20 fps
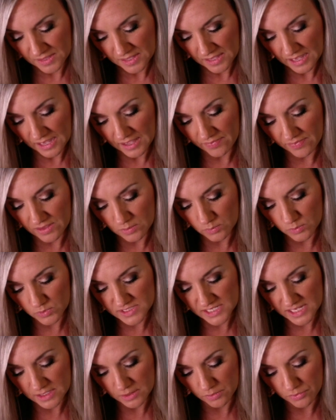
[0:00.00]
And then we'll
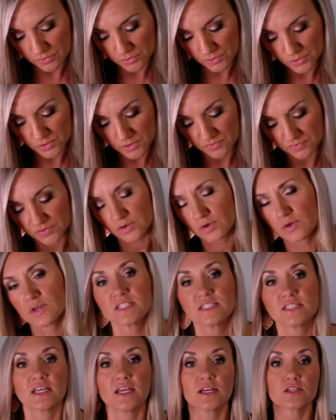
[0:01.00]
take a third of
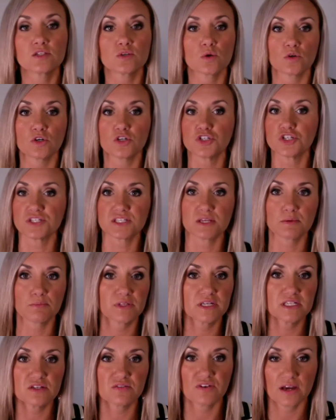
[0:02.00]
36, or just simply
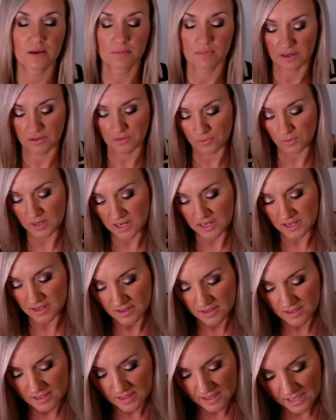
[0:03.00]
divide by 3,
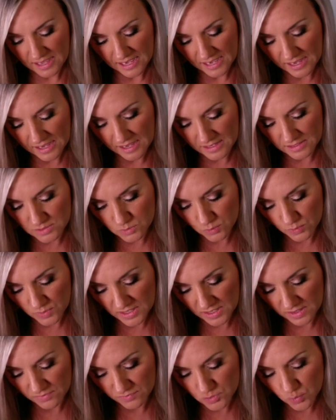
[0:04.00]
and we
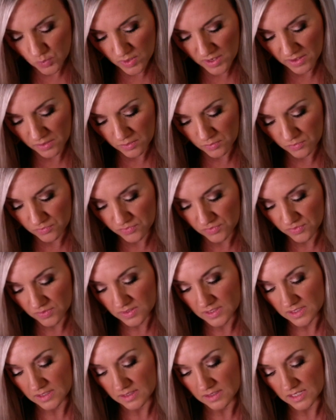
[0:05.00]
have 12
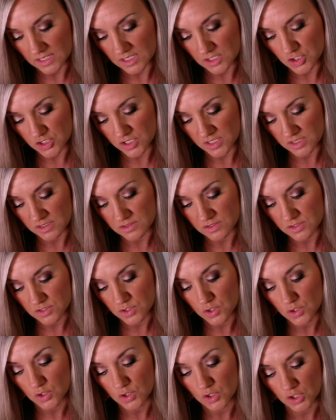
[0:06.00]
inches
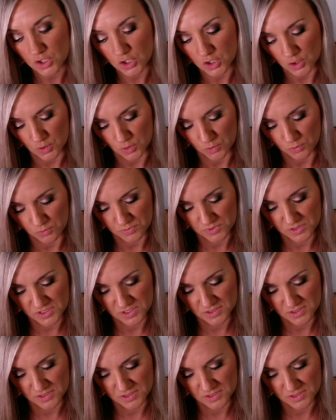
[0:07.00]
cubed.